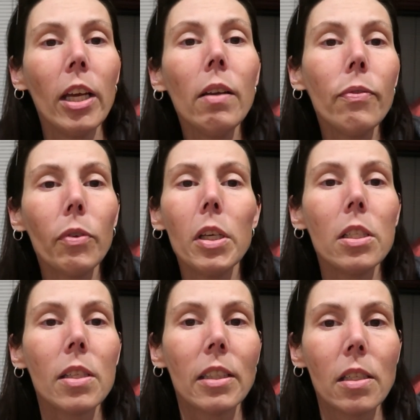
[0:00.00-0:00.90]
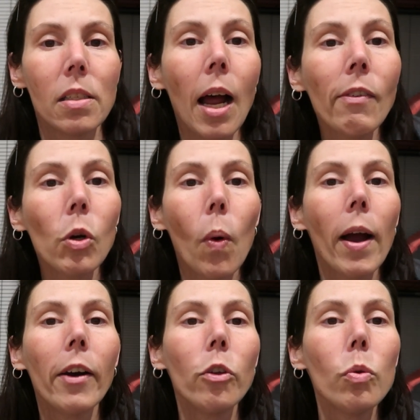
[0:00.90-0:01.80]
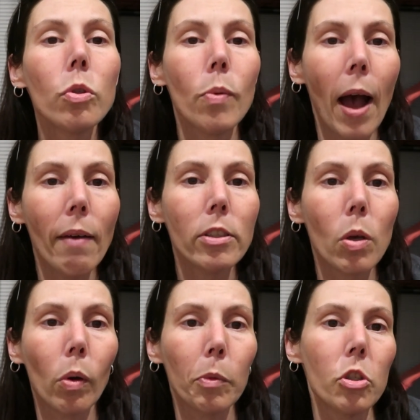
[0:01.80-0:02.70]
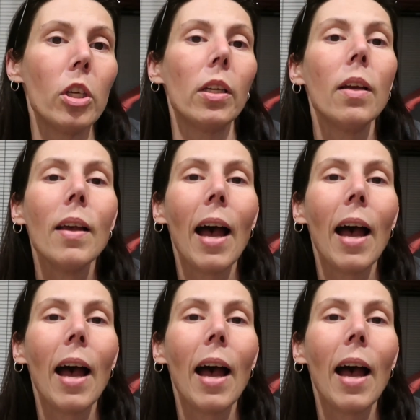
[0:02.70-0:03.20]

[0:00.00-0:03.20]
in fleece that does not require you to have a sewing machine.